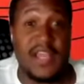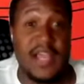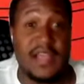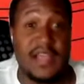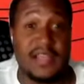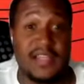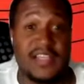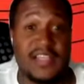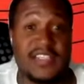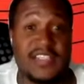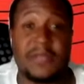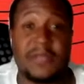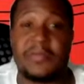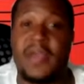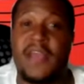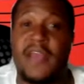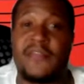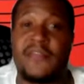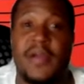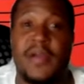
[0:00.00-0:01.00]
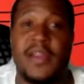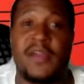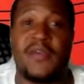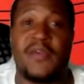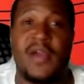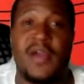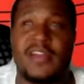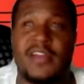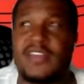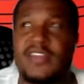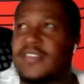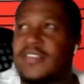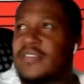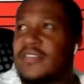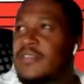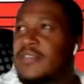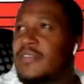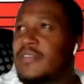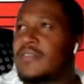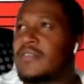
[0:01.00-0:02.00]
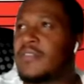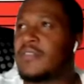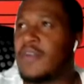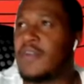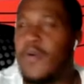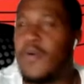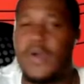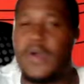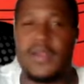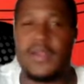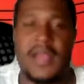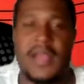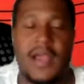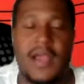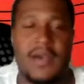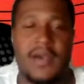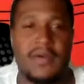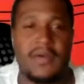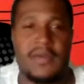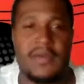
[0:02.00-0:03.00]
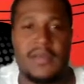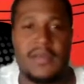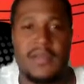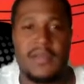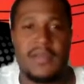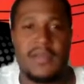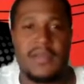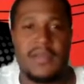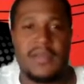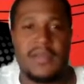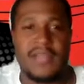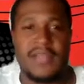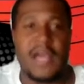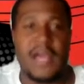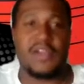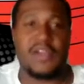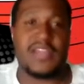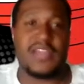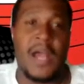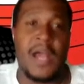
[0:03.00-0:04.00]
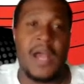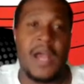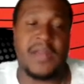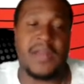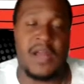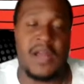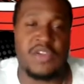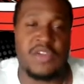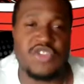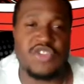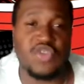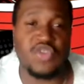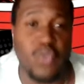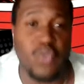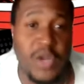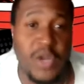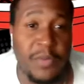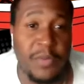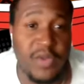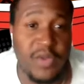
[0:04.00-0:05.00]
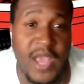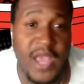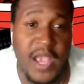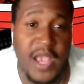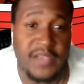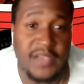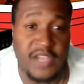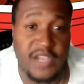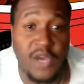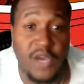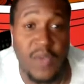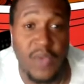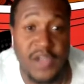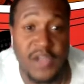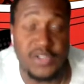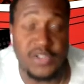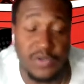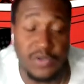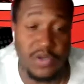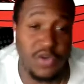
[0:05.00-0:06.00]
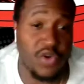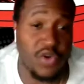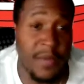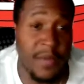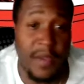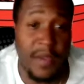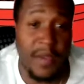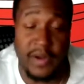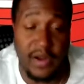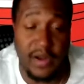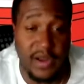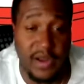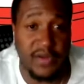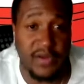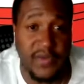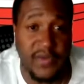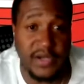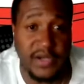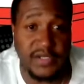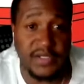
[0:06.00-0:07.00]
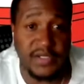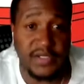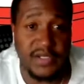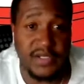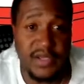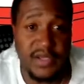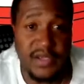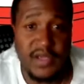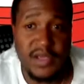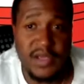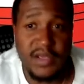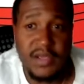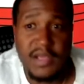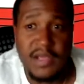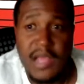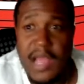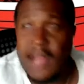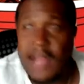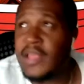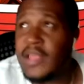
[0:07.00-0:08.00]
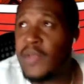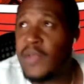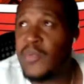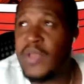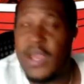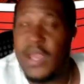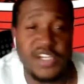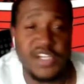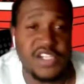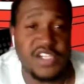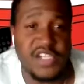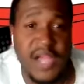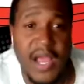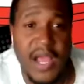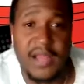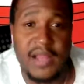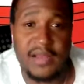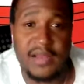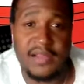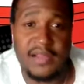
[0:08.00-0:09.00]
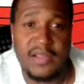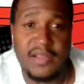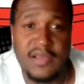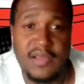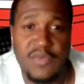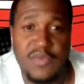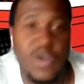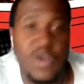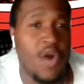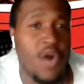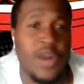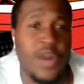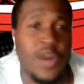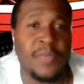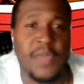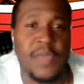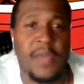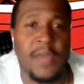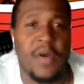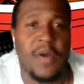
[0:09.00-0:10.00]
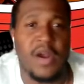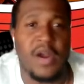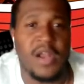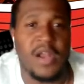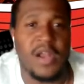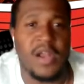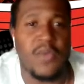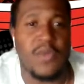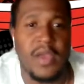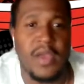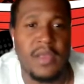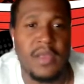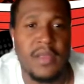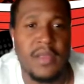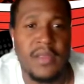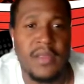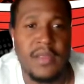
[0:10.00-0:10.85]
they got a clean slate, but everybody around us is going down. Not only down, but now those was winnable games. Aaron Rodgers, Green Bay without Aaron Rodgers, I think we got a shot. We already play him hard anyway.